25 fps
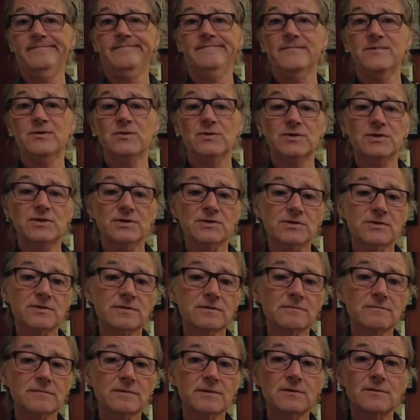So it's just,
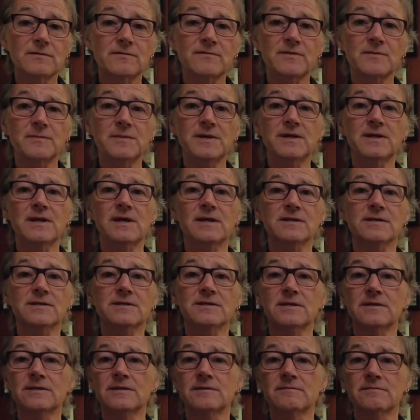you know, for me, that's
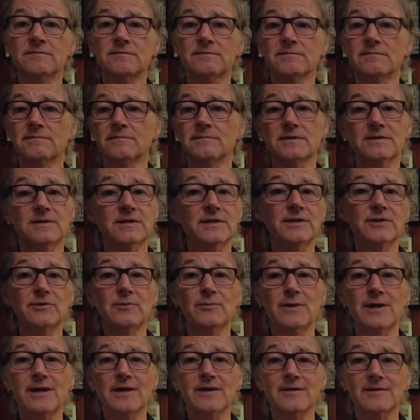a, it's a deal
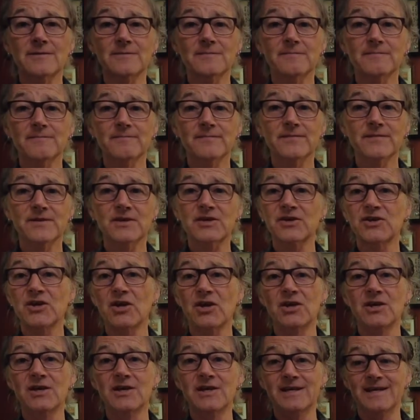breaker. You're
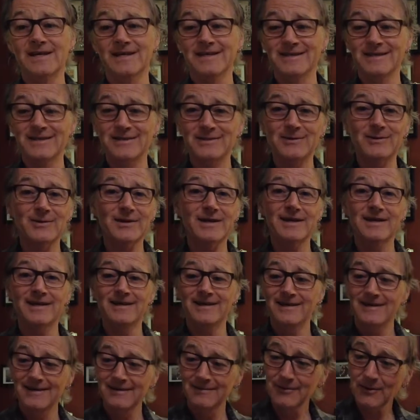done. Sorry,
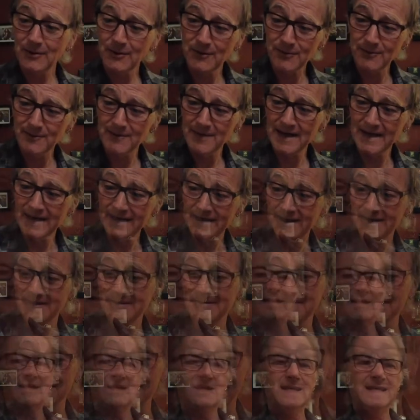not going back.
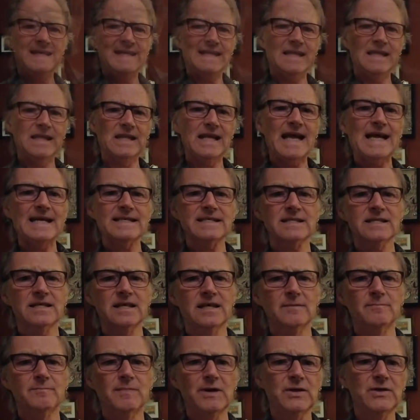Last
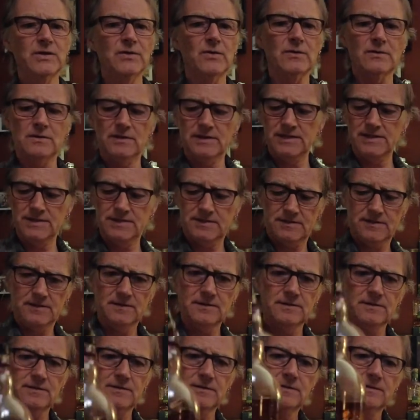but not least,
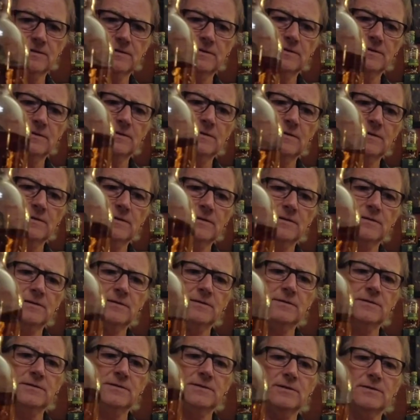
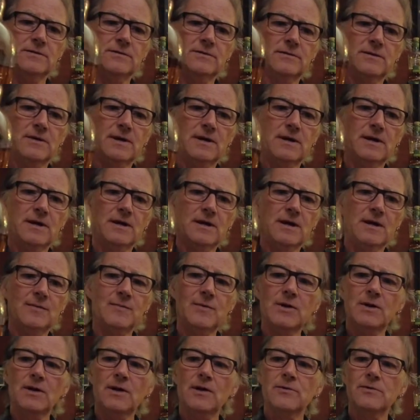your
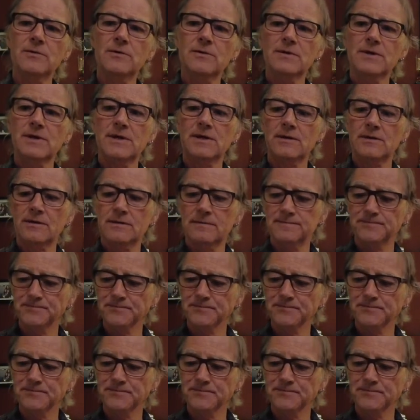Aberlour there,